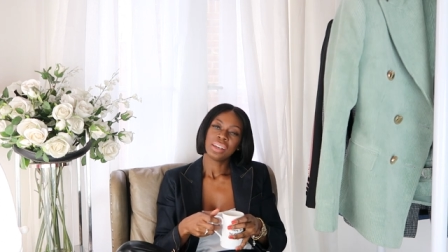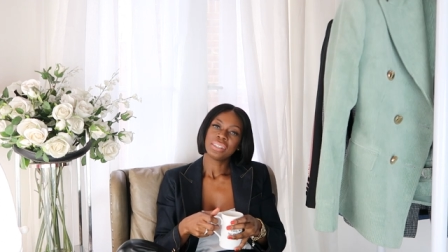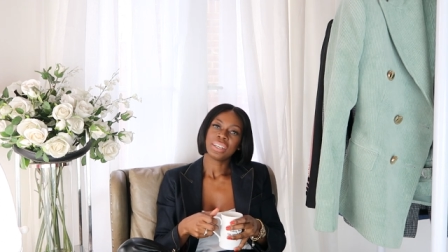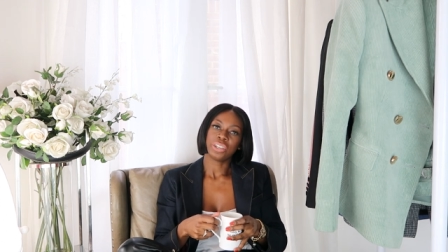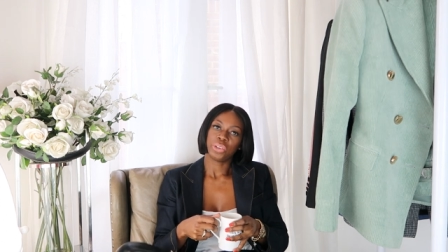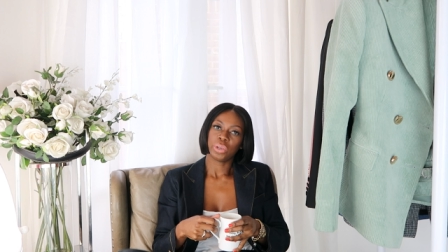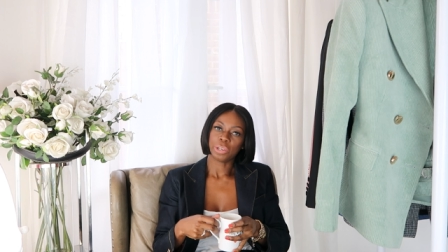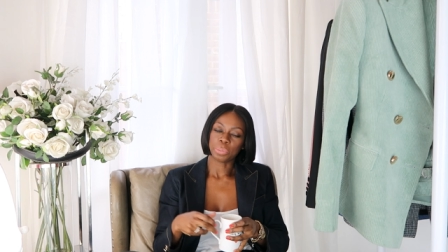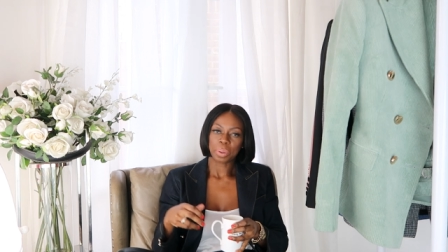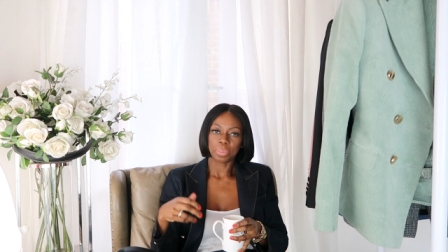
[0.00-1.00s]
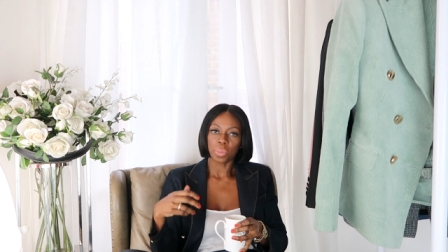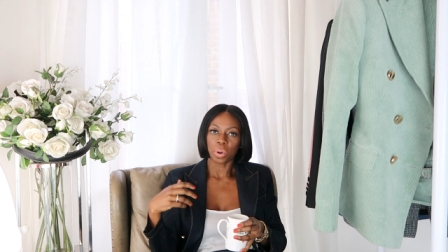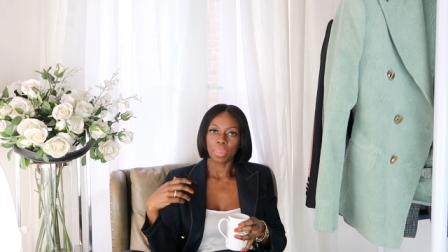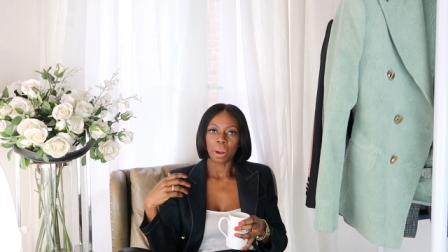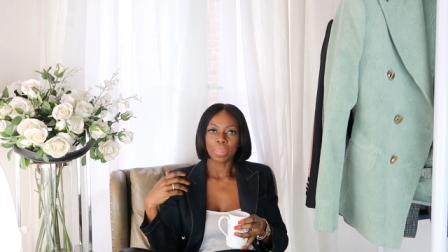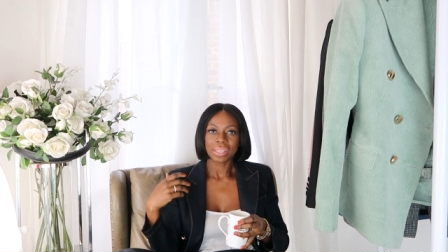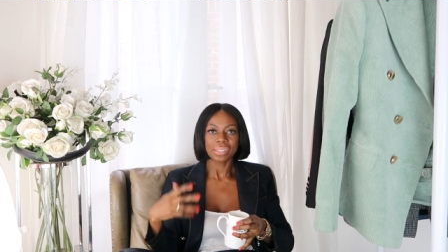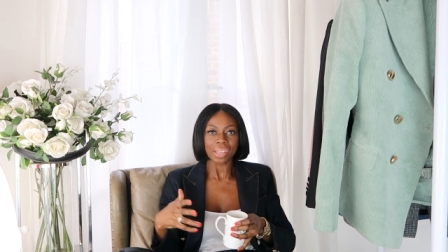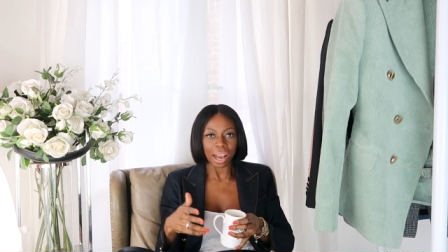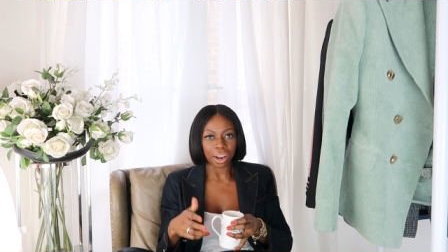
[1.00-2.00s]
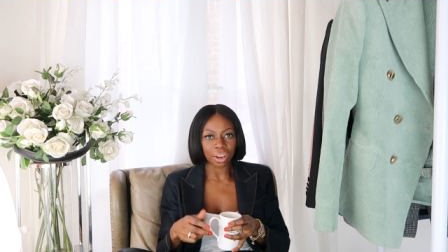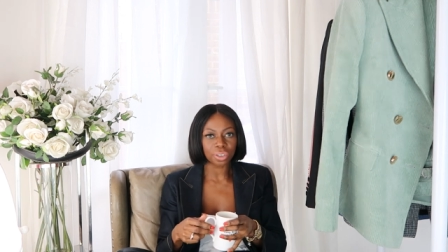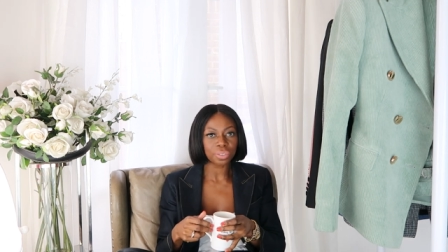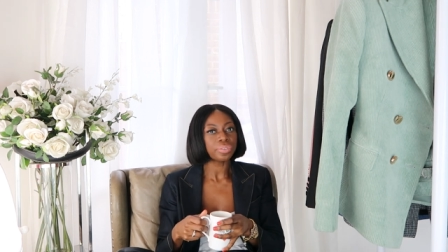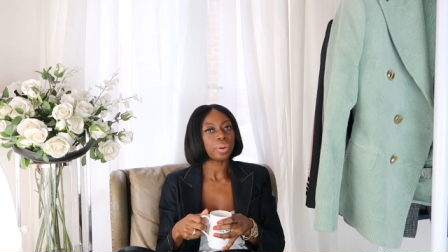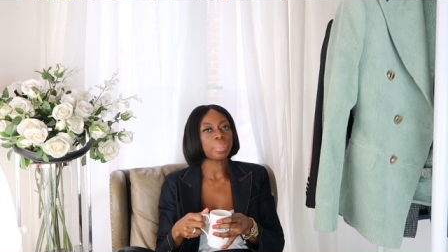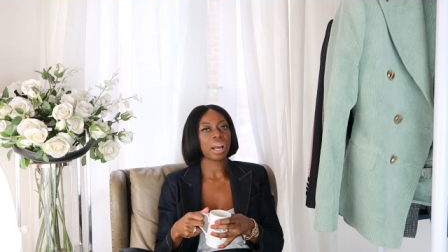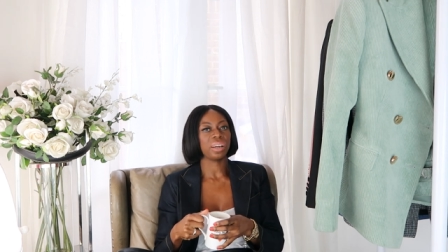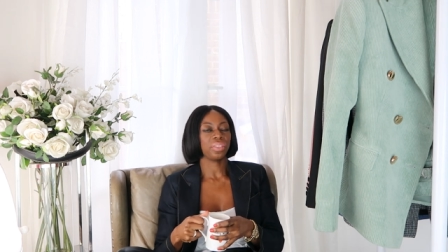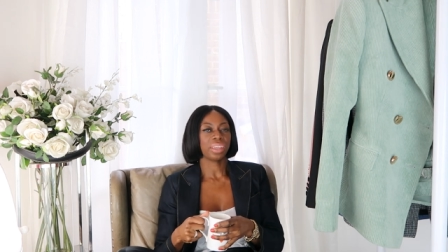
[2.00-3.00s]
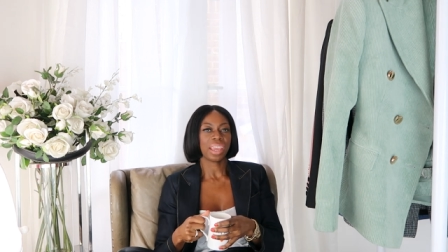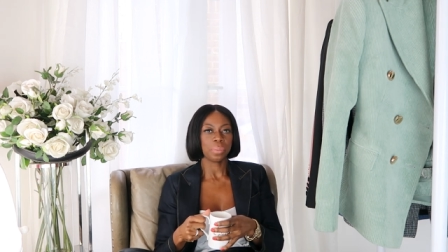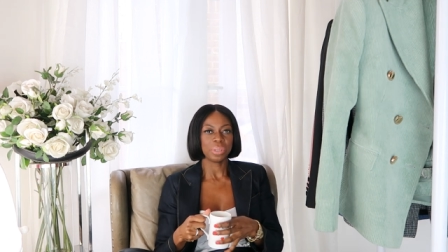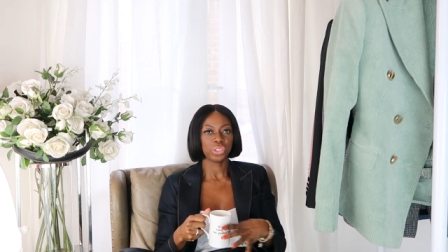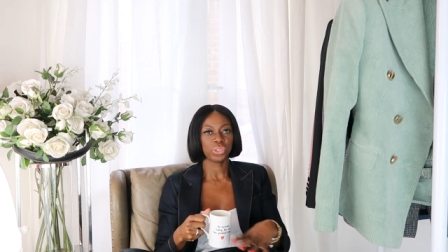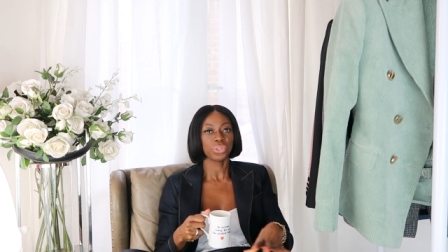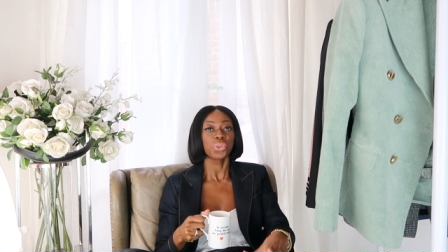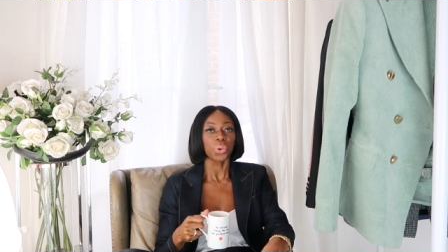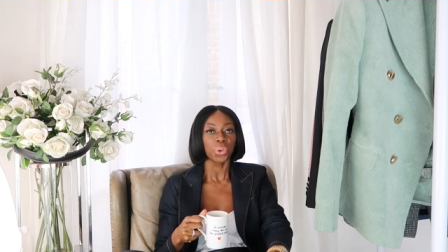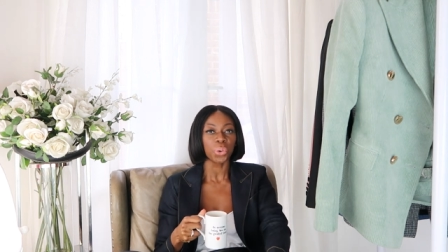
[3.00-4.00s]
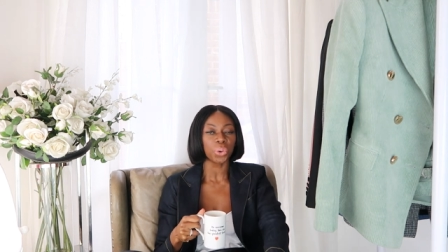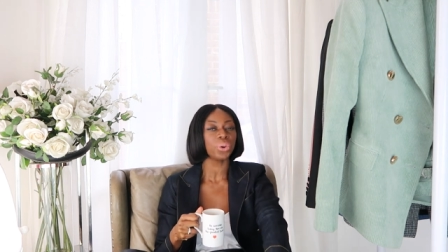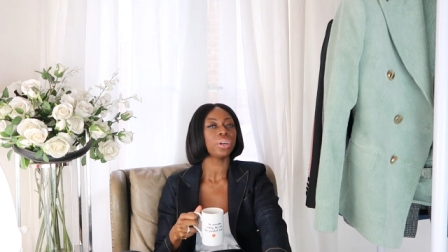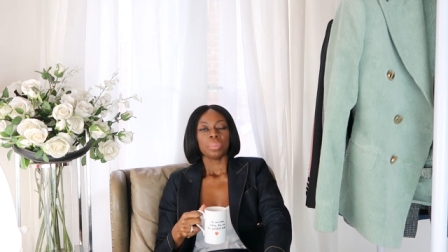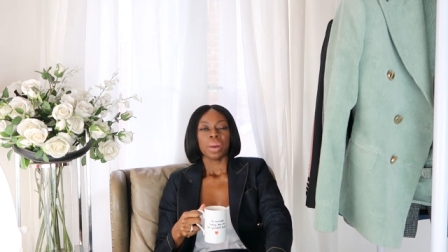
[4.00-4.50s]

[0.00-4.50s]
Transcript: telling you a little bit more about myself, about the Kemist store,